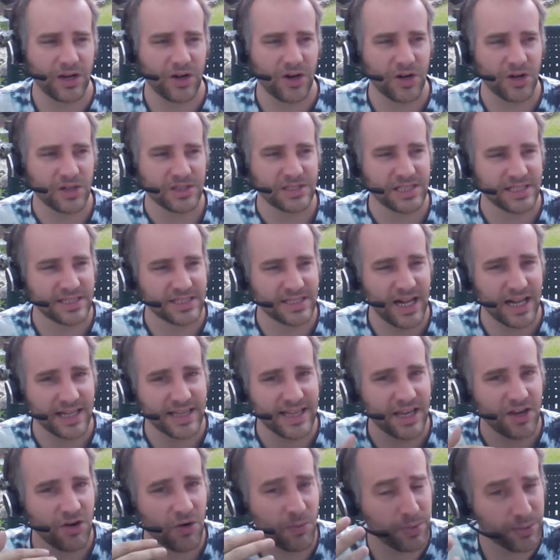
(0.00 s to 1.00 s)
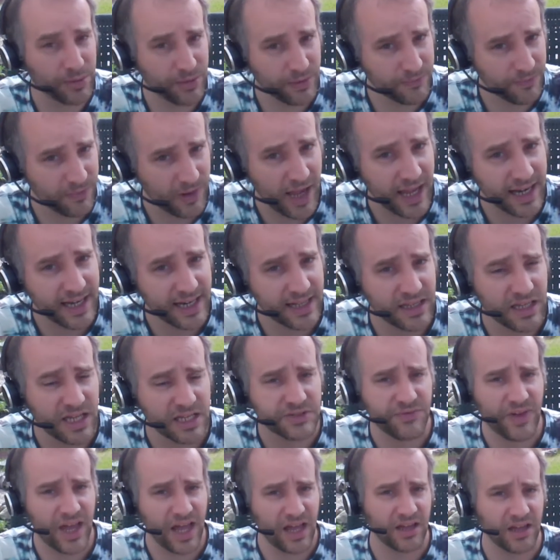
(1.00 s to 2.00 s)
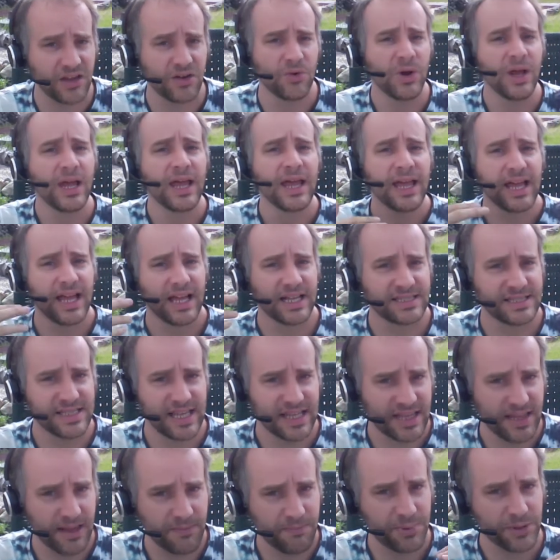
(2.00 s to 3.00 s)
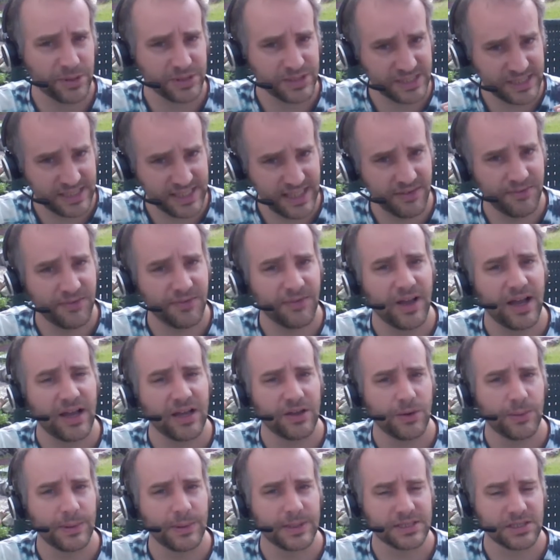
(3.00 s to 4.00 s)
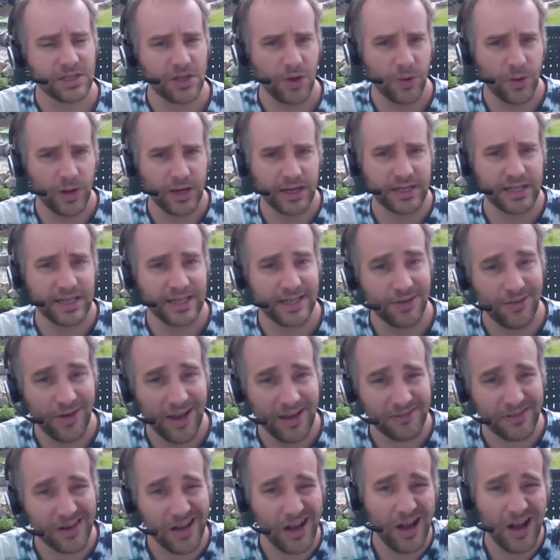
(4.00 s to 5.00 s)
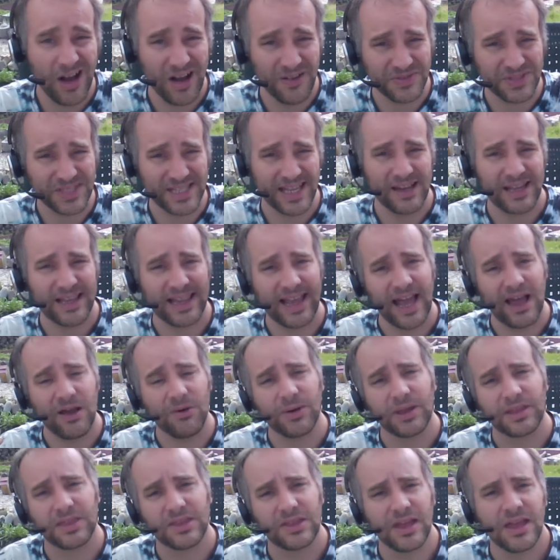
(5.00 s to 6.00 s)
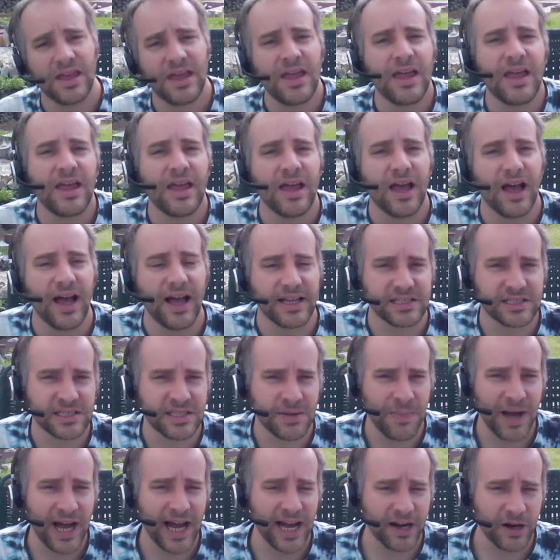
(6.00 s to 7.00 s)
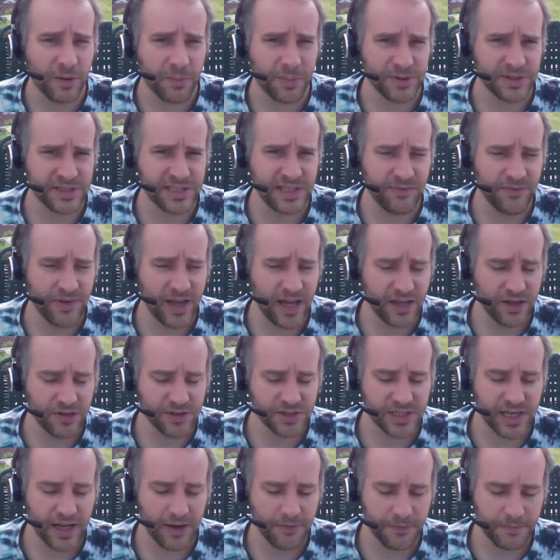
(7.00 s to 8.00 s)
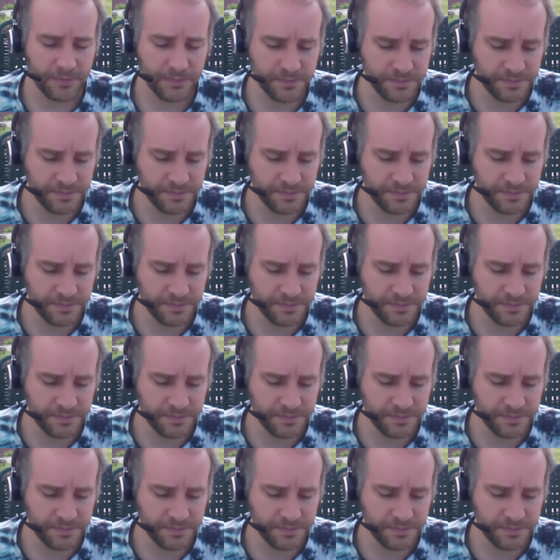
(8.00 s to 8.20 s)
occurs. It's not that you're providing less value; it's that the perceived value is lower. You have to offset that with some higher perceived value stuff.